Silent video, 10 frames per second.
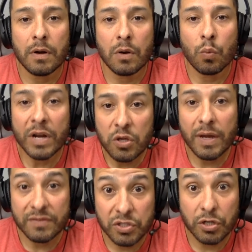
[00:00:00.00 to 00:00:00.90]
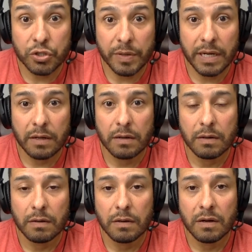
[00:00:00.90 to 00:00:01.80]
When you have surgery,
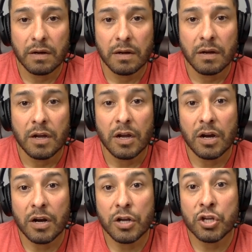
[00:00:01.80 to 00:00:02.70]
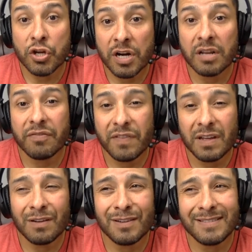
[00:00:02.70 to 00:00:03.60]
you're going to
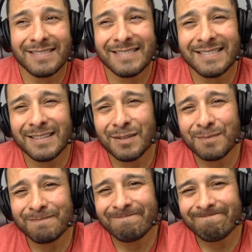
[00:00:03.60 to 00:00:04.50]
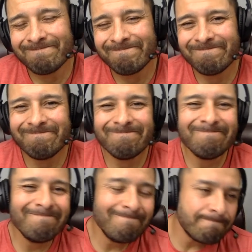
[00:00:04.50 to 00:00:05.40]
feel
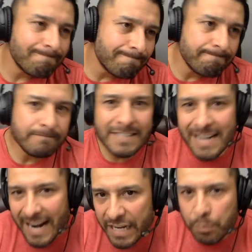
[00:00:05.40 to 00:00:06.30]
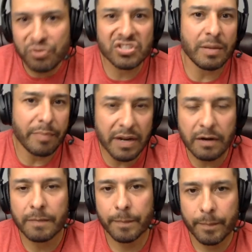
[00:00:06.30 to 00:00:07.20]
90% better.